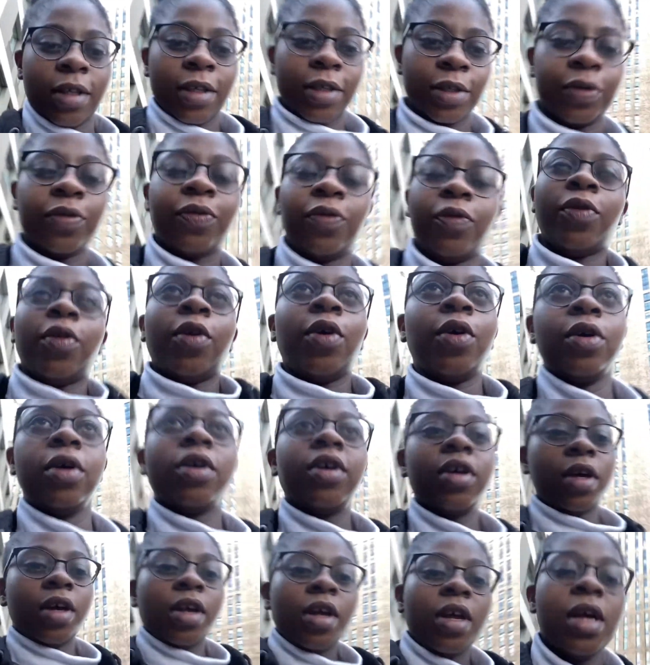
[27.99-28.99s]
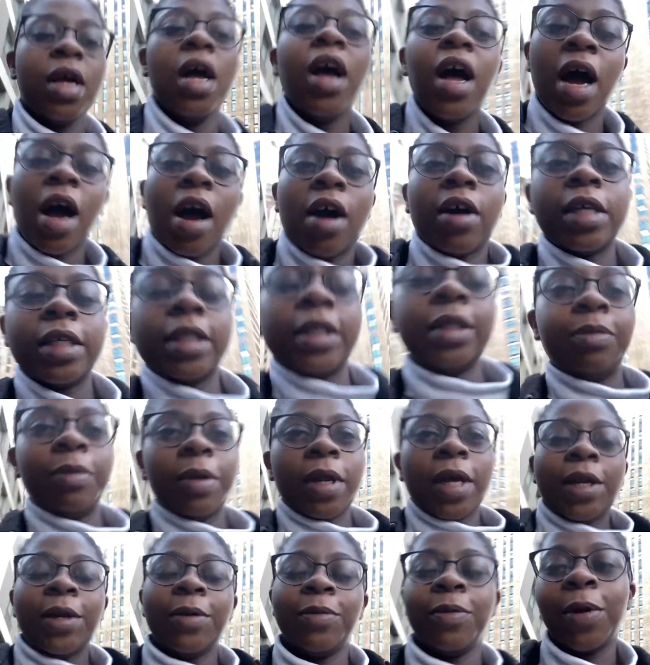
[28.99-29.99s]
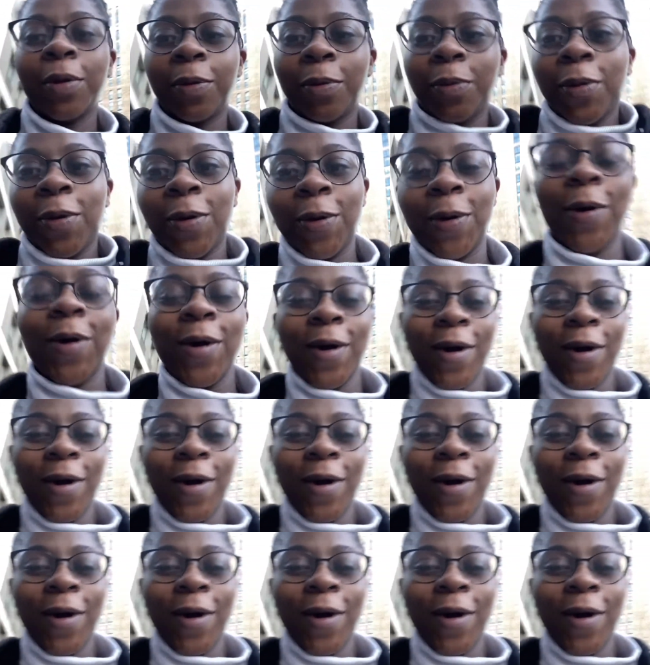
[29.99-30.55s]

this vlog. I'll explain a bit more